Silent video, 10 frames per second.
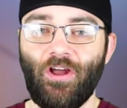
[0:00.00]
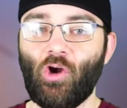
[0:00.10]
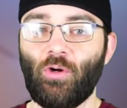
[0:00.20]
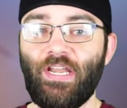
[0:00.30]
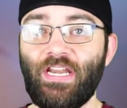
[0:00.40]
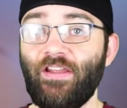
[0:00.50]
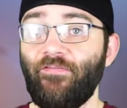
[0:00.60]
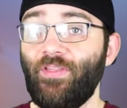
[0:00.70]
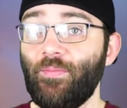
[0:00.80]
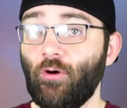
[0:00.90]
Are any
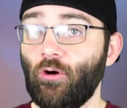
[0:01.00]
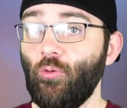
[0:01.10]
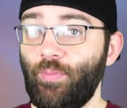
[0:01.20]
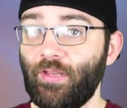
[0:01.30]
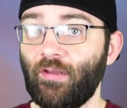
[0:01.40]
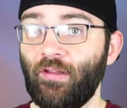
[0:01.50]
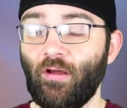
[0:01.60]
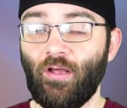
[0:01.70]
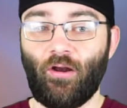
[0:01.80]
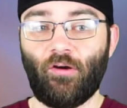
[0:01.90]
of them opened?
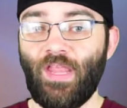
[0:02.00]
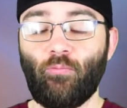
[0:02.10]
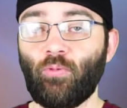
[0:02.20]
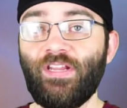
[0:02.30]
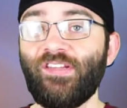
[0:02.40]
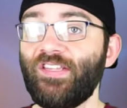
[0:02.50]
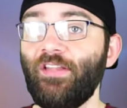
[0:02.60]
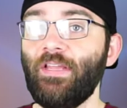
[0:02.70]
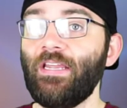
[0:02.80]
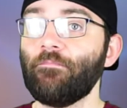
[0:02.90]
Are they
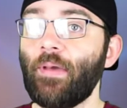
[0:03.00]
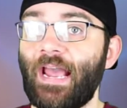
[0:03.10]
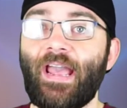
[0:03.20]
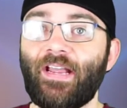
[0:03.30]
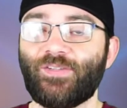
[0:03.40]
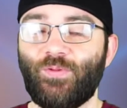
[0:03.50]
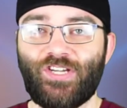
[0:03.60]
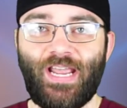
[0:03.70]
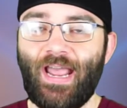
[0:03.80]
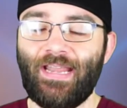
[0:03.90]
resealing packs? Which
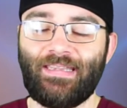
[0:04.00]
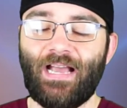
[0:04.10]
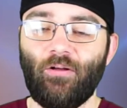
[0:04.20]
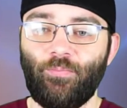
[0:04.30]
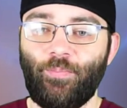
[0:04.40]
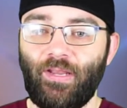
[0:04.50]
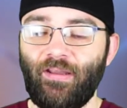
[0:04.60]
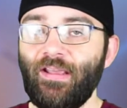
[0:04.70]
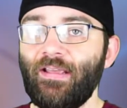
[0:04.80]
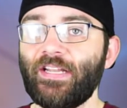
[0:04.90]
I doubt, but
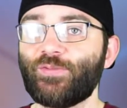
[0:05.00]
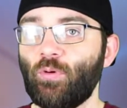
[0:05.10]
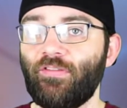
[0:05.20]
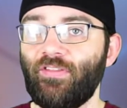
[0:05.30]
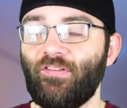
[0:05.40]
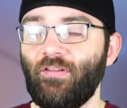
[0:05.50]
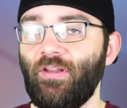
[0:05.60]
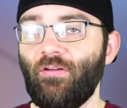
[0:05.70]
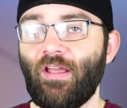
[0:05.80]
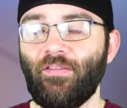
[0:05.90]
it's worth,
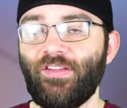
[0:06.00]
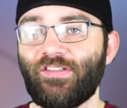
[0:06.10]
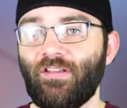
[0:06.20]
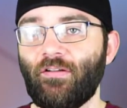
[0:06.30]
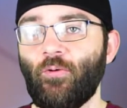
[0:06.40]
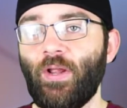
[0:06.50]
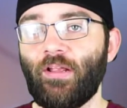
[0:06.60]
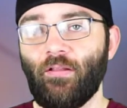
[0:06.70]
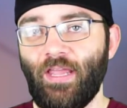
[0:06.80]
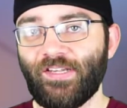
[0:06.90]
at least a
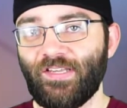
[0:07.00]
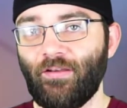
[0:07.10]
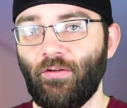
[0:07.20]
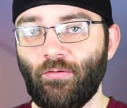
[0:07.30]
quick glance into.